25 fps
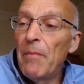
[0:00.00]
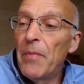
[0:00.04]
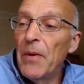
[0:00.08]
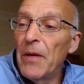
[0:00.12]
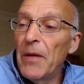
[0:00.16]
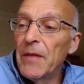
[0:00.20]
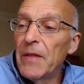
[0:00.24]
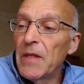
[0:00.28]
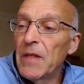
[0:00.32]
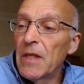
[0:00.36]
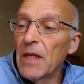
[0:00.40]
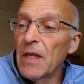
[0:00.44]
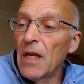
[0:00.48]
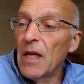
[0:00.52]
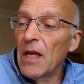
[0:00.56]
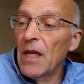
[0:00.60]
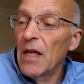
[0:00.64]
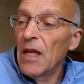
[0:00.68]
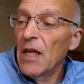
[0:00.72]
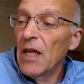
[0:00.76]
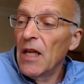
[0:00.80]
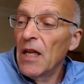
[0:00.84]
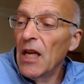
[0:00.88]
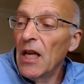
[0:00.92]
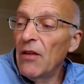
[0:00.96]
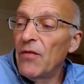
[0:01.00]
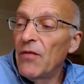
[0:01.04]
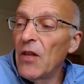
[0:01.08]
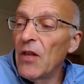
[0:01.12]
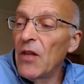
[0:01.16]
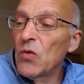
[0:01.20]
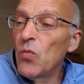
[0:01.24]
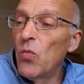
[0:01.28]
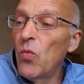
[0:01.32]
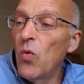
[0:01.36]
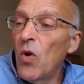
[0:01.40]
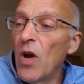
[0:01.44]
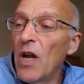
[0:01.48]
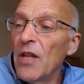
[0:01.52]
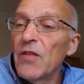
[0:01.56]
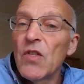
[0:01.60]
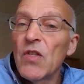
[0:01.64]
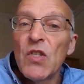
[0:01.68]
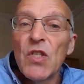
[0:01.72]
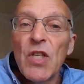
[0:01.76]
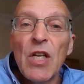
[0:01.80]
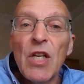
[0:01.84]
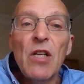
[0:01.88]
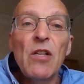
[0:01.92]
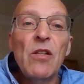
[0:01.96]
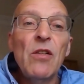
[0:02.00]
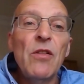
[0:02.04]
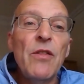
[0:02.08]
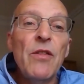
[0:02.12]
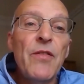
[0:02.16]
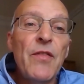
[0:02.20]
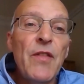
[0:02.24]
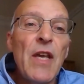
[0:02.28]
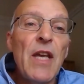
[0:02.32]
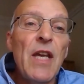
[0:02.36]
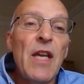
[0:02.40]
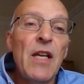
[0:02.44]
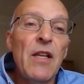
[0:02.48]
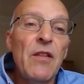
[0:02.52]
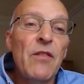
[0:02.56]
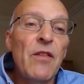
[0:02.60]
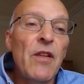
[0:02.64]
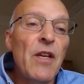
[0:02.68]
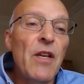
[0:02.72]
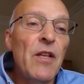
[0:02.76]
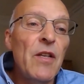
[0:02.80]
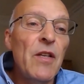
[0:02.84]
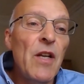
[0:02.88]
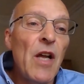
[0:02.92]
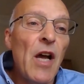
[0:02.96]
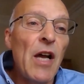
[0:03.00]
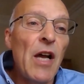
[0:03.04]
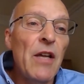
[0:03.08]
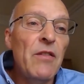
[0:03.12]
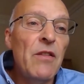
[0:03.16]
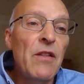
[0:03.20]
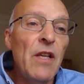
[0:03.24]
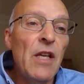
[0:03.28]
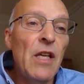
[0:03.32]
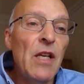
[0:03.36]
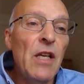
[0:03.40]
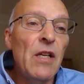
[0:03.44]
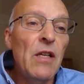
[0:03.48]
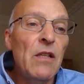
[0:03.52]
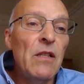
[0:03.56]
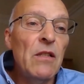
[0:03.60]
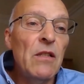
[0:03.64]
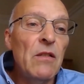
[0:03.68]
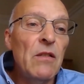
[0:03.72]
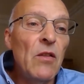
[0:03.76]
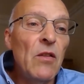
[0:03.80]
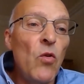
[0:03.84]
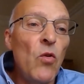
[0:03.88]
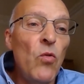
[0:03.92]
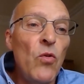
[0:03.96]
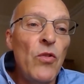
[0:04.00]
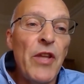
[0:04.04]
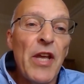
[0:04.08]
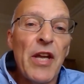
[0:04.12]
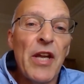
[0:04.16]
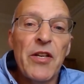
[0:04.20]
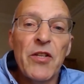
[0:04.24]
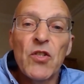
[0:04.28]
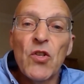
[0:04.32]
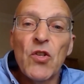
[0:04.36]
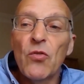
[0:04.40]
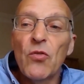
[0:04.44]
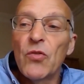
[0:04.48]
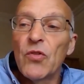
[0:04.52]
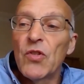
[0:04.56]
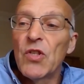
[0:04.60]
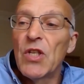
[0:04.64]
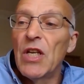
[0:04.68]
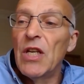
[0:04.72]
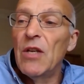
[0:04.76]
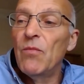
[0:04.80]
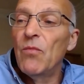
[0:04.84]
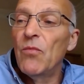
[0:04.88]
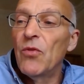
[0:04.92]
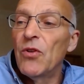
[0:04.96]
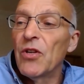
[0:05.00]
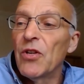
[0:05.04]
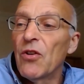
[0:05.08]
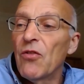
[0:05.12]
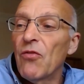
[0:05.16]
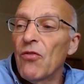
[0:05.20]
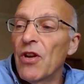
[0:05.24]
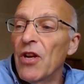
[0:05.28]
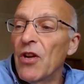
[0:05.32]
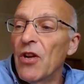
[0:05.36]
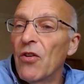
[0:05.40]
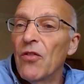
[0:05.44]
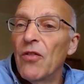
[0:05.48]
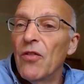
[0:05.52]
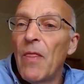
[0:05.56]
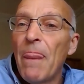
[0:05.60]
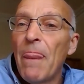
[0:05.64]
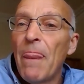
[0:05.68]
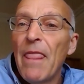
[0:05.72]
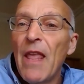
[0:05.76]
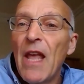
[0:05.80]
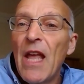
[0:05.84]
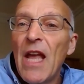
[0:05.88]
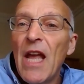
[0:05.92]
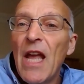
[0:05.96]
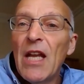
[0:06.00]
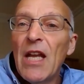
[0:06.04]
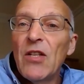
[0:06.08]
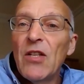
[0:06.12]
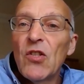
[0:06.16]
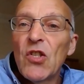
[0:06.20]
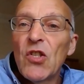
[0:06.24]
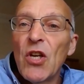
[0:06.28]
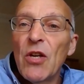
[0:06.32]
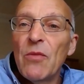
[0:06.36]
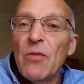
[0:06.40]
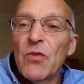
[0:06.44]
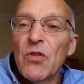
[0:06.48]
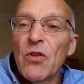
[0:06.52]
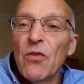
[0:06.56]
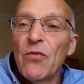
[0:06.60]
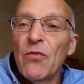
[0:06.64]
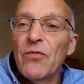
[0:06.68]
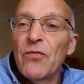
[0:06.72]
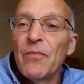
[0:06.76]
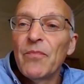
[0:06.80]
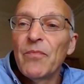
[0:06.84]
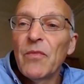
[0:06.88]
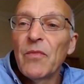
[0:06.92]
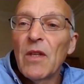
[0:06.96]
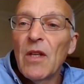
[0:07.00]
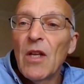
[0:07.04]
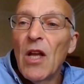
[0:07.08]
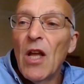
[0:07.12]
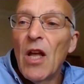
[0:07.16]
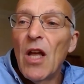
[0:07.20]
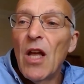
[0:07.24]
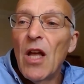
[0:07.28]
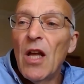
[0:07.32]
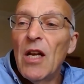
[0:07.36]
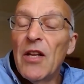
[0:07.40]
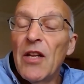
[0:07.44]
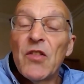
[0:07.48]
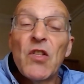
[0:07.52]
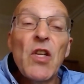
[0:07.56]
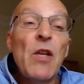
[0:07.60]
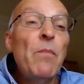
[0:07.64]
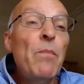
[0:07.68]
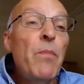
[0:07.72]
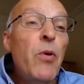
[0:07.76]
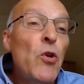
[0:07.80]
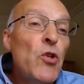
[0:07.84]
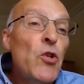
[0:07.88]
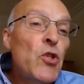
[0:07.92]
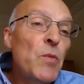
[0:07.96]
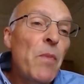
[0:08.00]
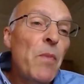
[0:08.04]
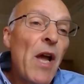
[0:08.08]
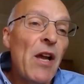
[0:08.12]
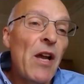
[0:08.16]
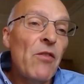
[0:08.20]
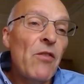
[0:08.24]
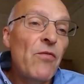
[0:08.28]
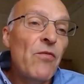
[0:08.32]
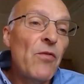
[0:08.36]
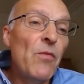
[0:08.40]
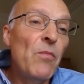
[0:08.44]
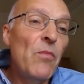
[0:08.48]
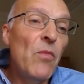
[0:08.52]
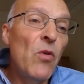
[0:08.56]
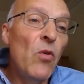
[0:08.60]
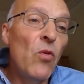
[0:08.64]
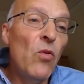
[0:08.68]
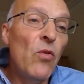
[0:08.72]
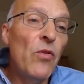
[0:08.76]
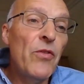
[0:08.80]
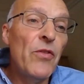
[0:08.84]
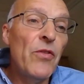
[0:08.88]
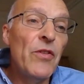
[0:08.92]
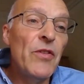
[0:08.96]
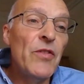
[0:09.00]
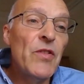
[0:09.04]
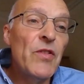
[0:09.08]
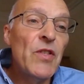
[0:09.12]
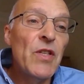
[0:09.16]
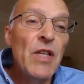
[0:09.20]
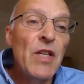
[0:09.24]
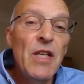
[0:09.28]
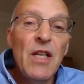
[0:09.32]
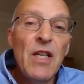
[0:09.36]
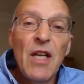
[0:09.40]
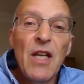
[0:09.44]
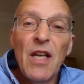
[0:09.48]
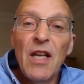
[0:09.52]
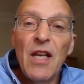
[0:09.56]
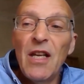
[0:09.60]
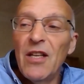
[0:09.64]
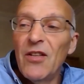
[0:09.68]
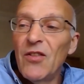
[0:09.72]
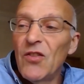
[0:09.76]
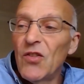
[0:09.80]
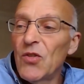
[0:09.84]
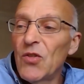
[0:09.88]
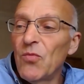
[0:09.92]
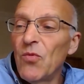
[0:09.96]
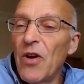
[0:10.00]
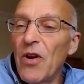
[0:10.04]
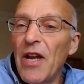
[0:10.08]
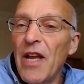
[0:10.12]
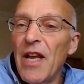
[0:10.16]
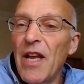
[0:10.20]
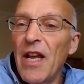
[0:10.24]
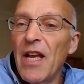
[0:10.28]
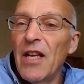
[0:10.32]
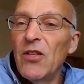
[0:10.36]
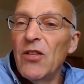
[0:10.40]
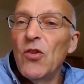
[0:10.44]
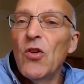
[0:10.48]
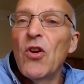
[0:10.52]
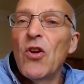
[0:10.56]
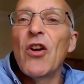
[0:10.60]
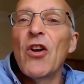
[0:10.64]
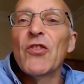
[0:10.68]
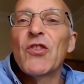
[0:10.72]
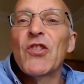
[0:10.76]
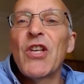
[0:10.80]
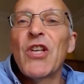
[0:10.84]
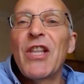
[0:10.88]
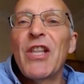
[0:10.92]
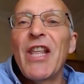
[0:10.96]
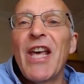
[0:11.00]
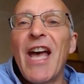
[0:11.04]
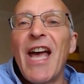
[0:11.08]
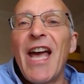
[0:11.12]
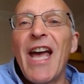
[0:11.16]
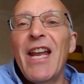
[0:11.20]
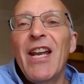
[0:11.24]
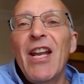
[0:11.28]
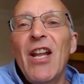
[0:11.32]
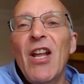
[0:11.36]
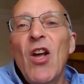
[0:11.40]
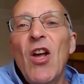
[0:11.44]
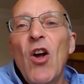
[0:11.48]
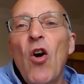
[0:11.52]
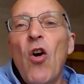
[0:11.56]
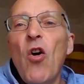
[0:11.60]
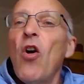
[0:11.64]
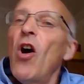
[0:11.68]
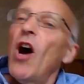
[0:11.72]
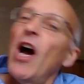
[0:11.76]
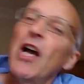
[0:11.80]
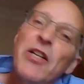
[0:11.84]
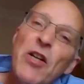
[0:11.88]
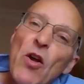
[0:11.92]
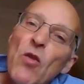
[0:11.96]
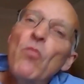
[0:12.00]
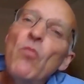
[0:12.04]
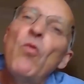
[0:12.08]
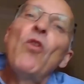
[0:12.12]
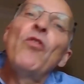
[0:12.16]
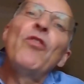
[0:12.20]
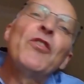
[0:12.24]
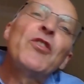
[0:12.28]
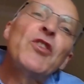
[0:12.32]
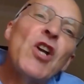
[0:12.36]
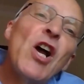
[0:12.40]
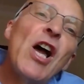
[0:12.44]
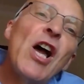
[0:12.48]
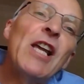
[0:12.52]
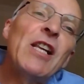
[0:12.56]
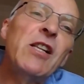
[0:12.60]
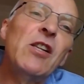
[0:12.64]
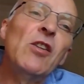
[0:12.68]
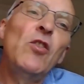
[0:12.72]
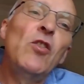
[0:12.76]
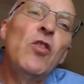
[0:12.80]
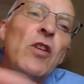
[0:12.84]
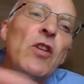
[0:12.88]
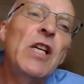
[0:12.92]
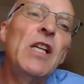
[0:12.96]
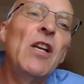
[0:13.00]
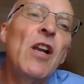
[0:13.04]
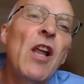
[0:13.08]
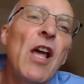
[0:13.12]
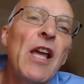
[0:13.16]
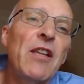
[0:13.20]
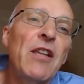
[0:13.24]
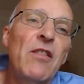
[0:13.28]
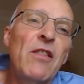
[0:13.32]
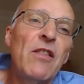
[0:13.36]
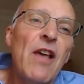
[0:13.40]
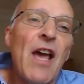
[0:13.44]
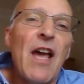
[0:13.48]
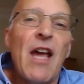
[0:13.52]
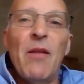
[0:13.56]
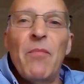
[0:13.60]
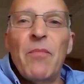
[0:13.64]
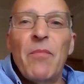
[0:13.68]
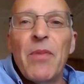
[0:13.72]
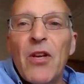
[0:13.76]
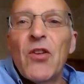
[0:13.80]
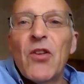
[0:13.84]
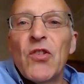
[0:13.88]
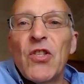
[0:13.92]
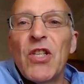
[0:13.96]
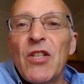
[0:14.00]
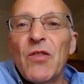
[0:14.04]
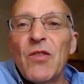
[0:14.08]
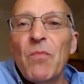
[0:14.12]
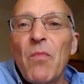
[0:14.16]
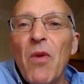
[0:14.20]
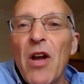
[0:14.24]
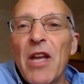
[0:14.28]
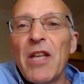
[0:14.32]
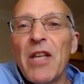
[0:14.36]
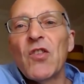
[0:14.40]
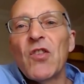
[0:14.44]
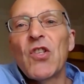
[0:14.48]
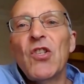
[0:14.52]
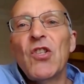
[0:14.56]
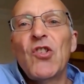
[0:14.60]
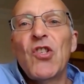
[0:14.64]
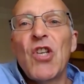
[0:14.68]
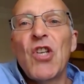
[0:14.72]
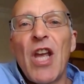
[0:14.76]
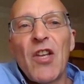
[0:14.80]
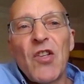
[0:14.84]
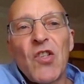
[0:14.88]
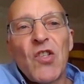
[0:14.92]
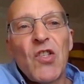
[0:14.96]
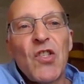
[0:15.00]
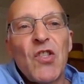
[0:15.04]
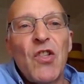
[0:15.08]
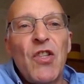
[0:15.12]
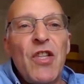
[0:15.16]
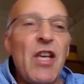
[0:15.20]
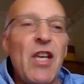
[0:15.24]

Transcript: But if there's one single thing that I think all the editorial team would agree on in terms of, let's say, pushback from authors, it's where you can't say that, or I don't want the title looking like that because it might suggest